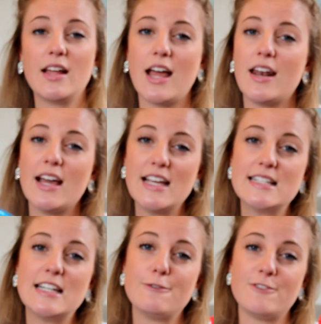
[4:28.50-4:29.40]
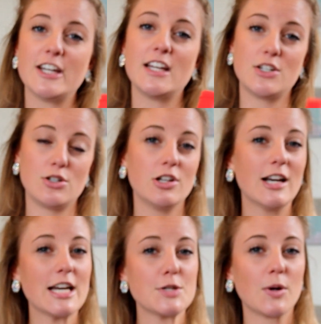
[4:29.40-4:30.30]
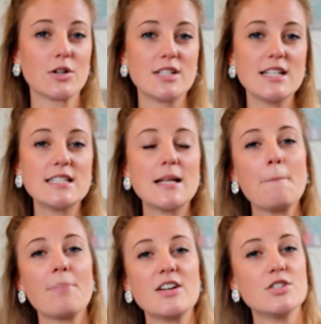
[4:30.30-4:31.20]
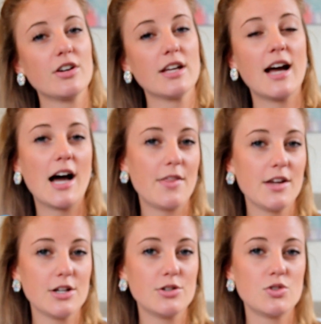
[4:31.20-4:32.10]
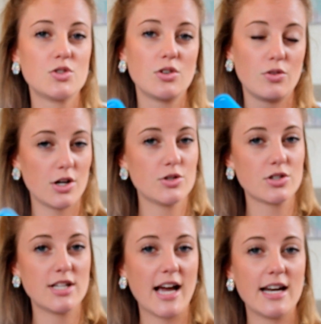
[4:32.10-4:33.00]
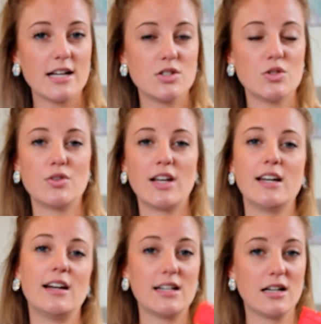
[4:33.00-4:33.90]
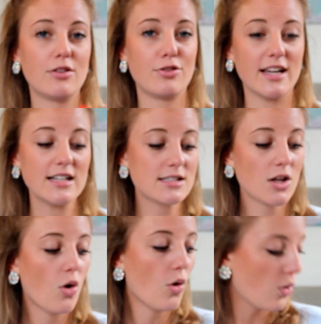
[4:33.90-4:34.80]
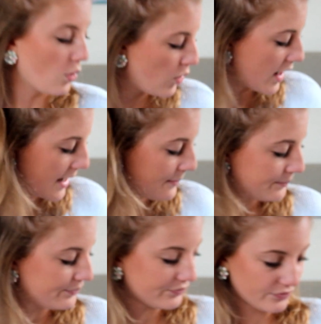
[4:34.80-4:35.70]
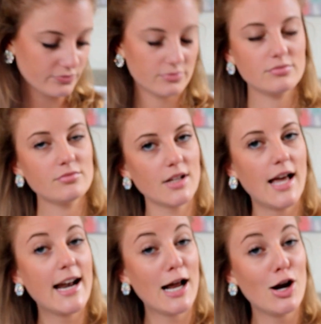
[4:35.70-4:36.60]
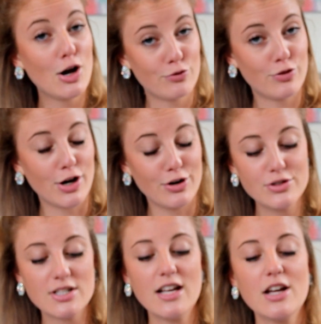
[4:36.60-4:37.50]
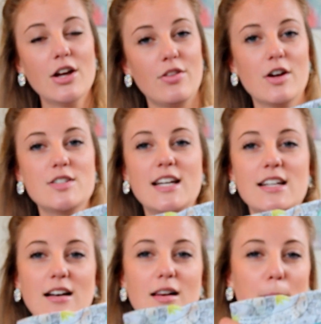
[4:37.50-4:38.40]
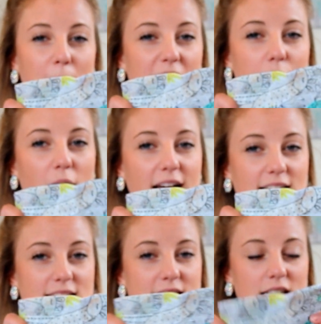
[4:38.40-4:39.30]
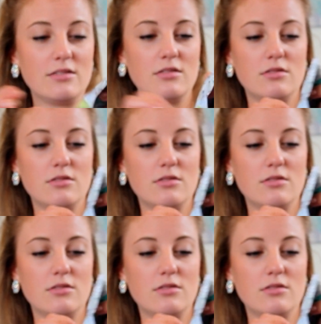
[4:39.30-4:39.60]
and they easily fit into your lunchboxes. So you can either use those containers to fill in little things, or, and I love those are little beeswax